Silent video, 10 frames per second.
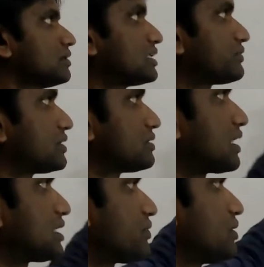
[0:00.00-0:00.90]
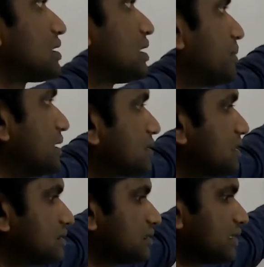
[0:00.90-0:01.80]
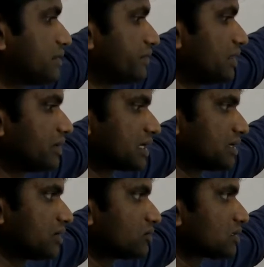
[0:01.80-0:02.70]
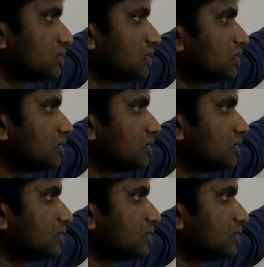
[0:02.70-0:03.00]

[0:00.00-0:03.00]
as far as the cash flow statement is concerned, and we'll work it out.